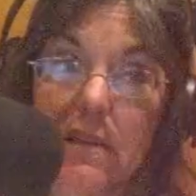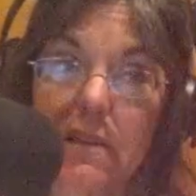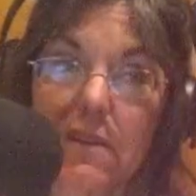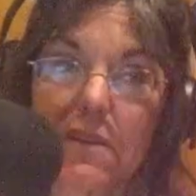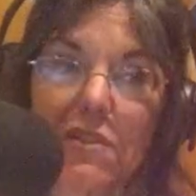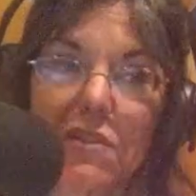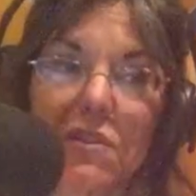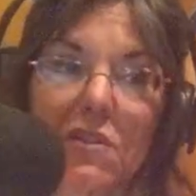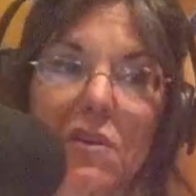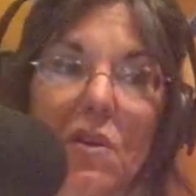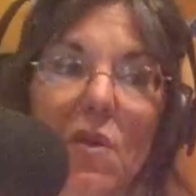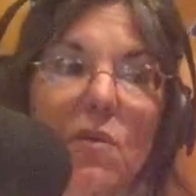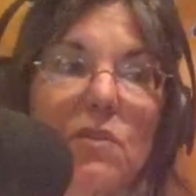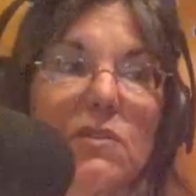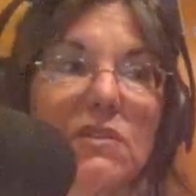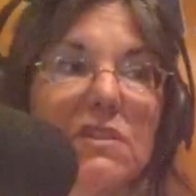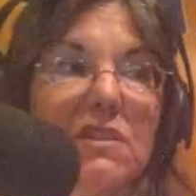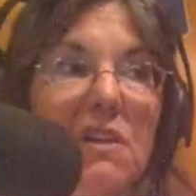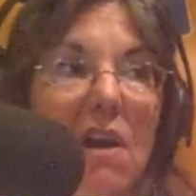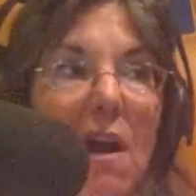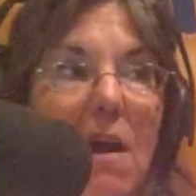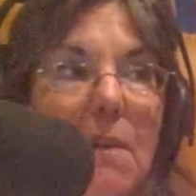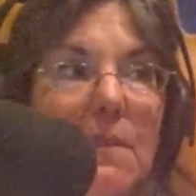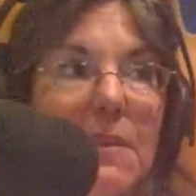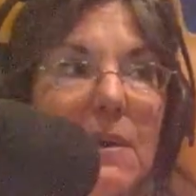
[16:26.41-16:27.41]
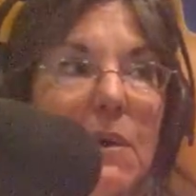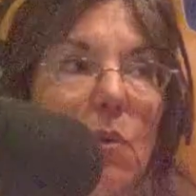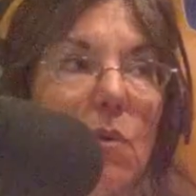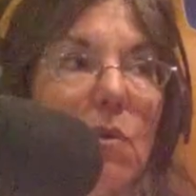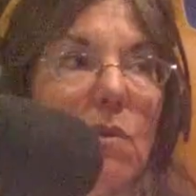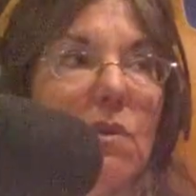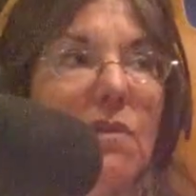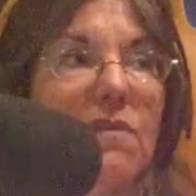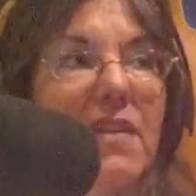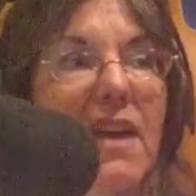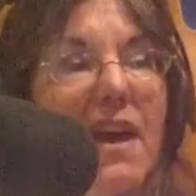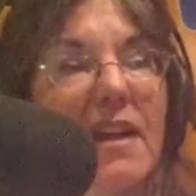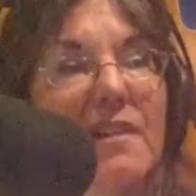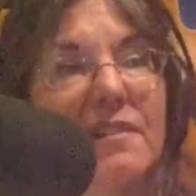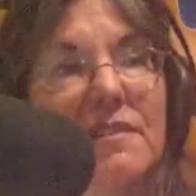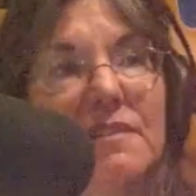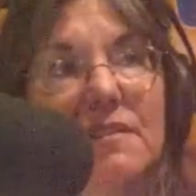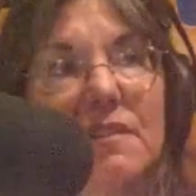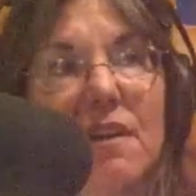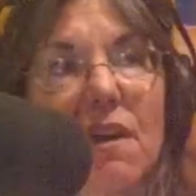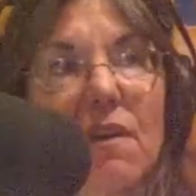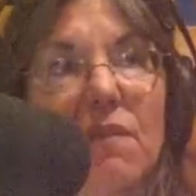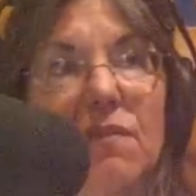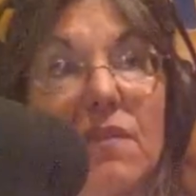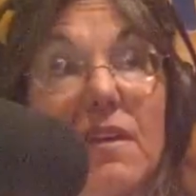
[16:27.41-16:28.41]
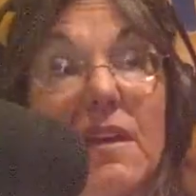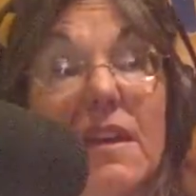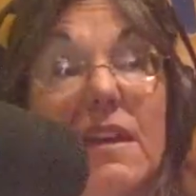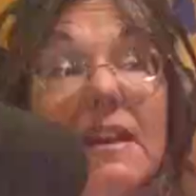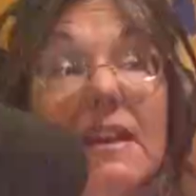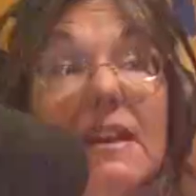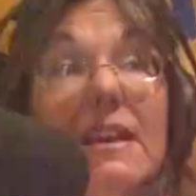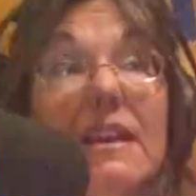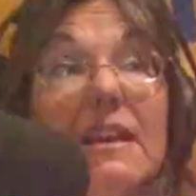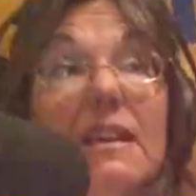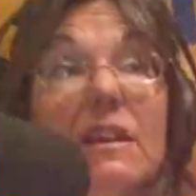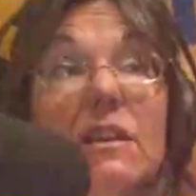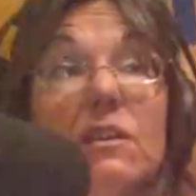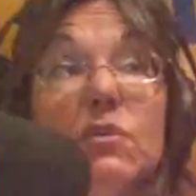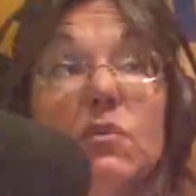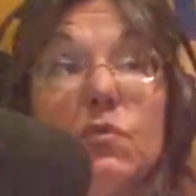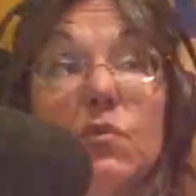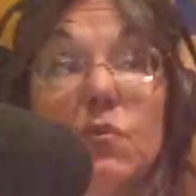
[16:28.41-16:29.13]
So timing all of that stuff is